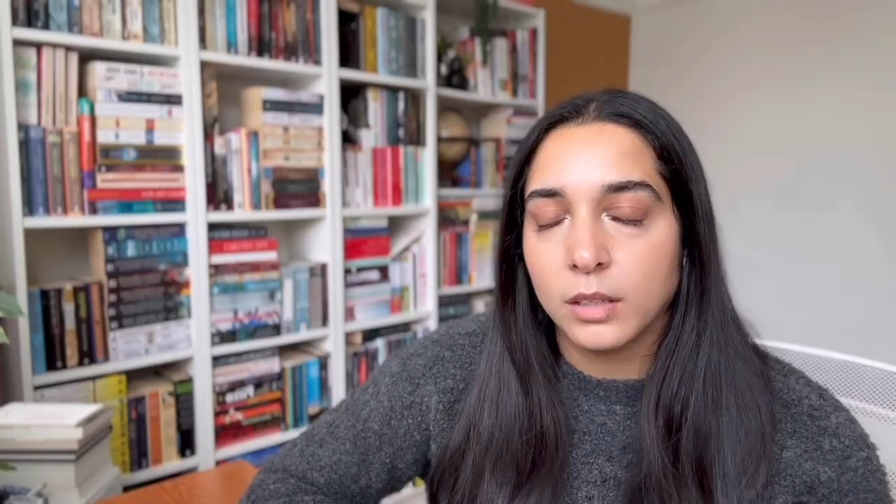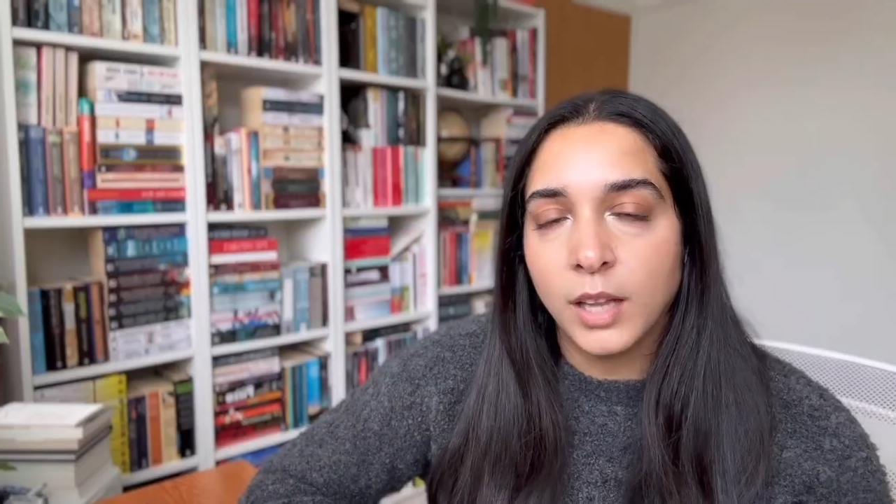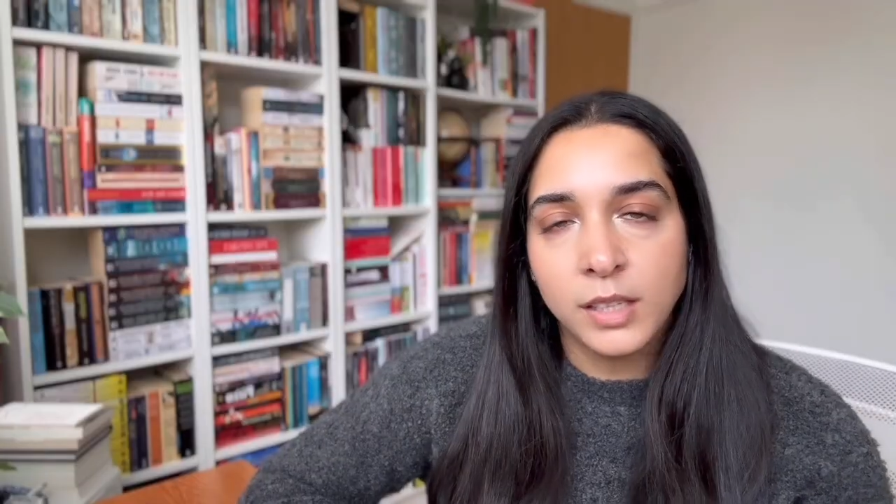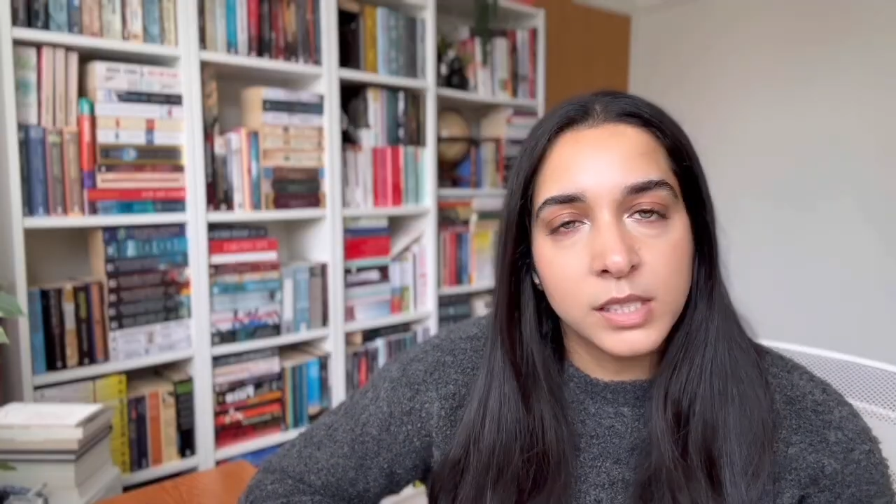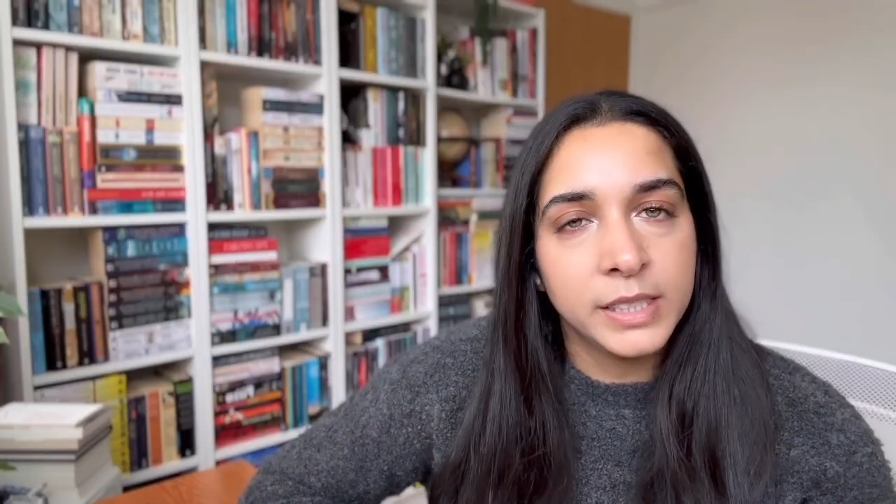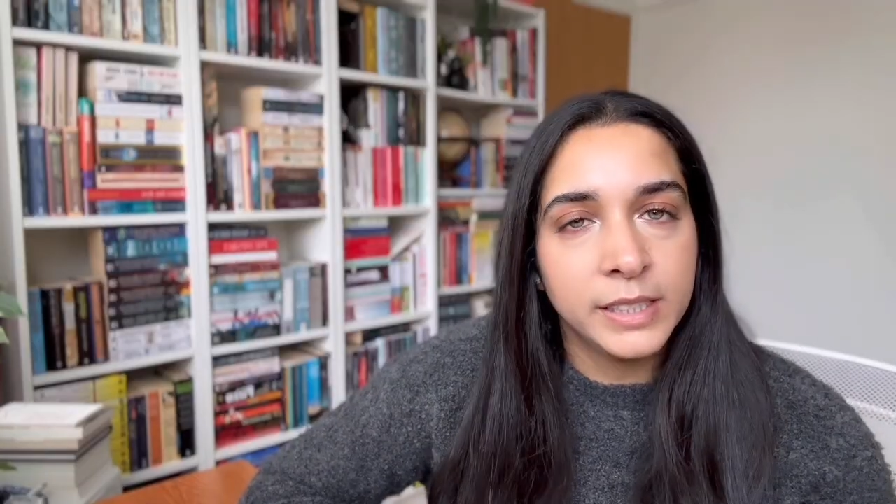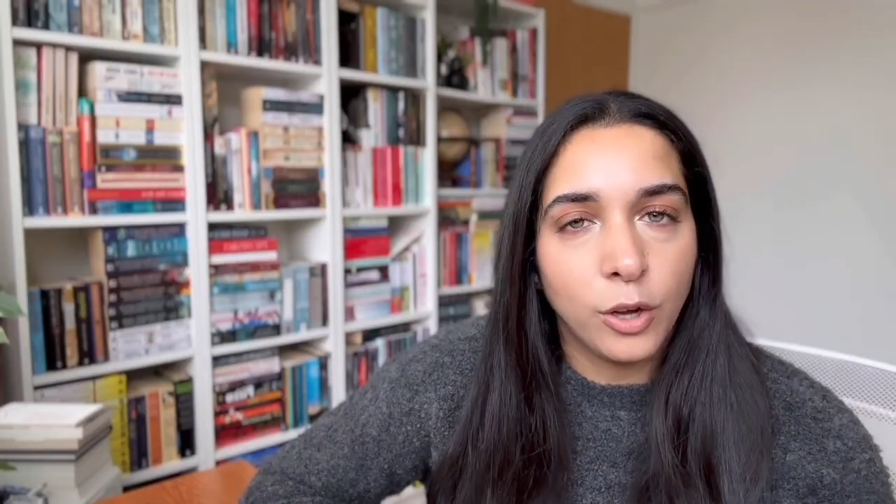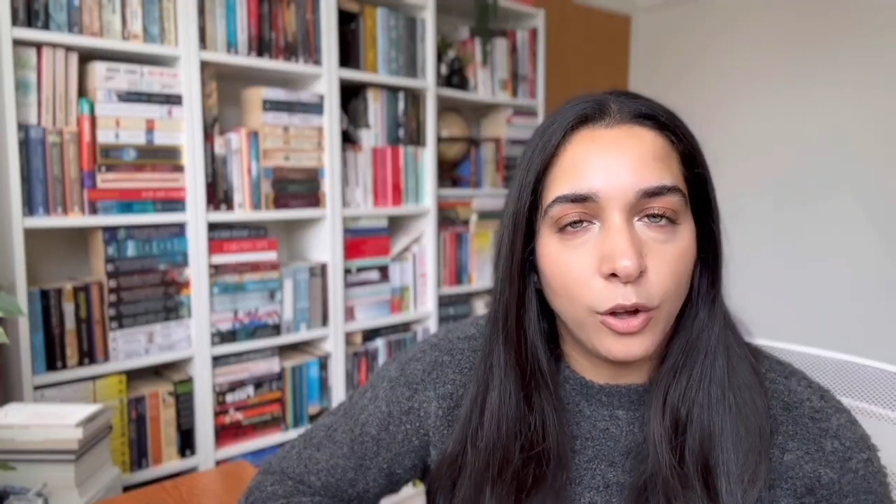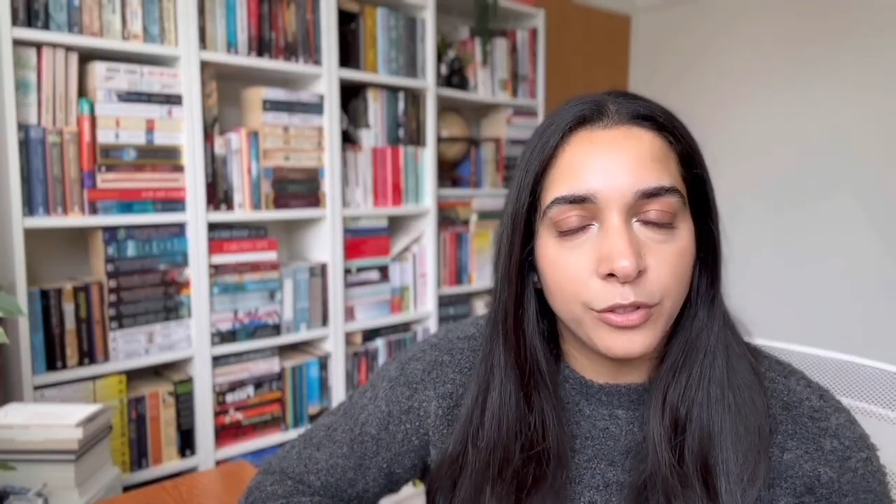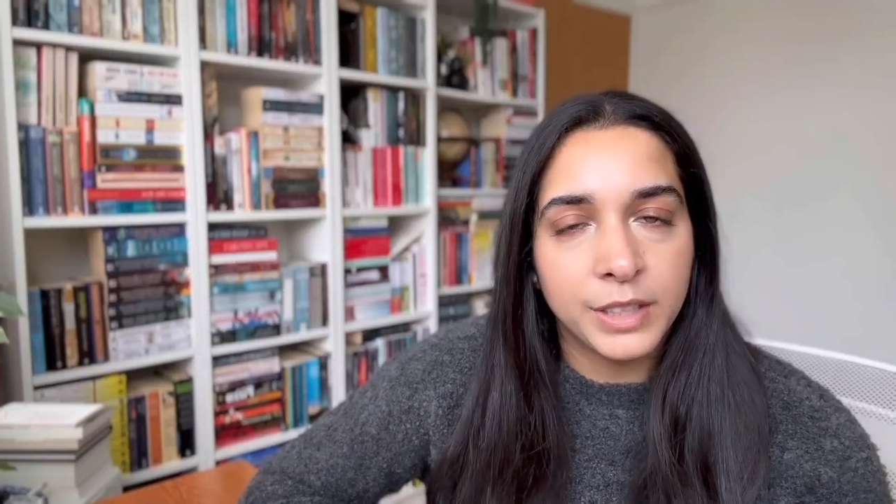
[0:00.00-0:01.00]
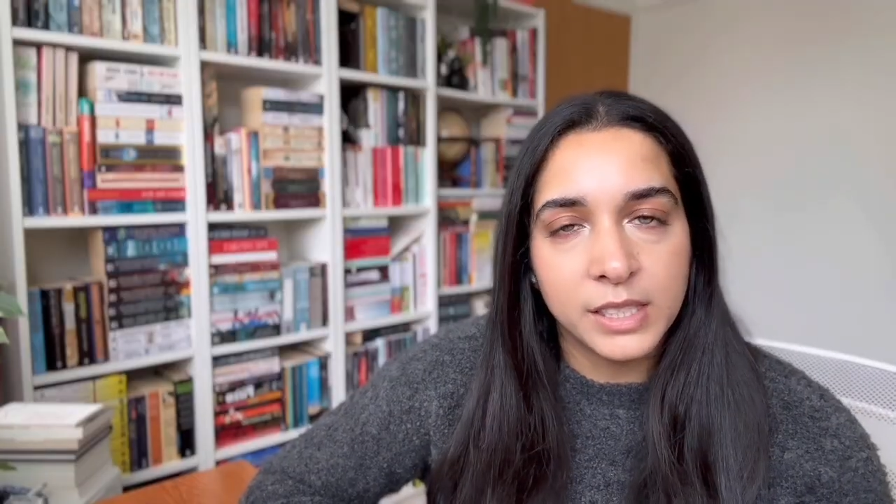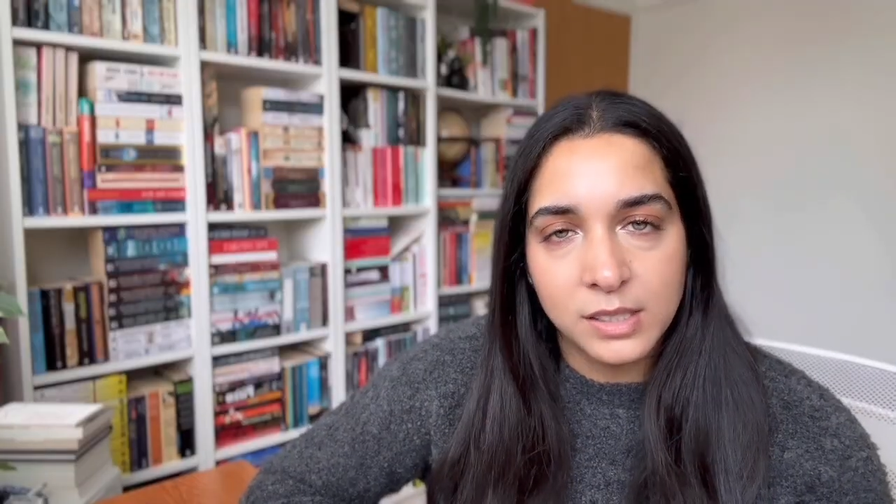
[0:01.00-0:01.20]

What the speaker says: Lastly, on this